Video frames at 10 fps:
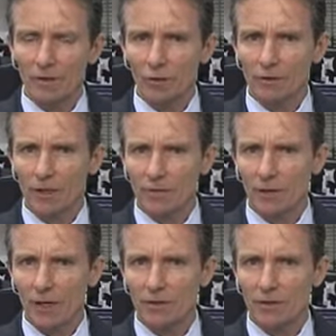And it
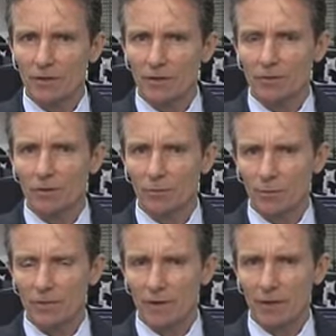also
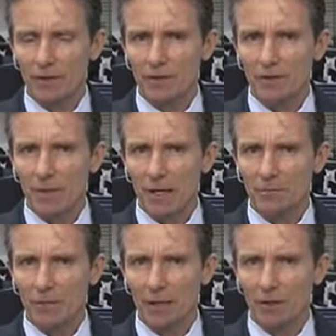refocuses
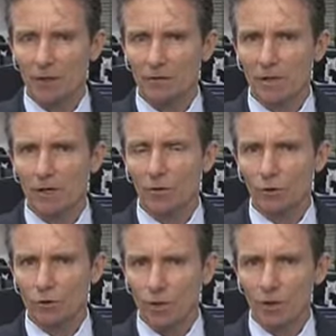the banks back on
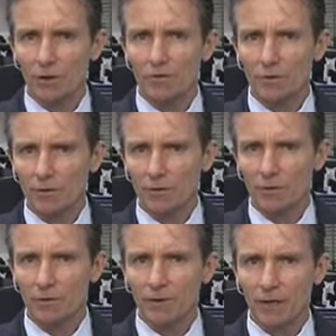alternative
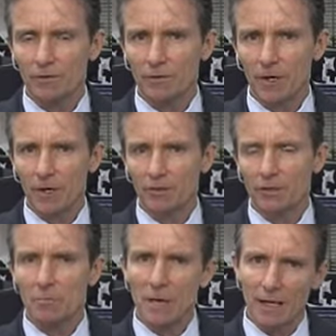sources of funding from
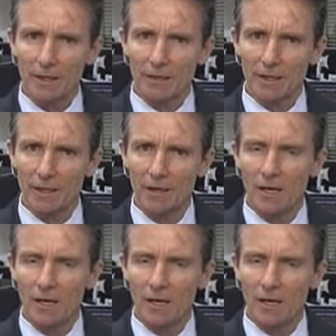the wholesale market.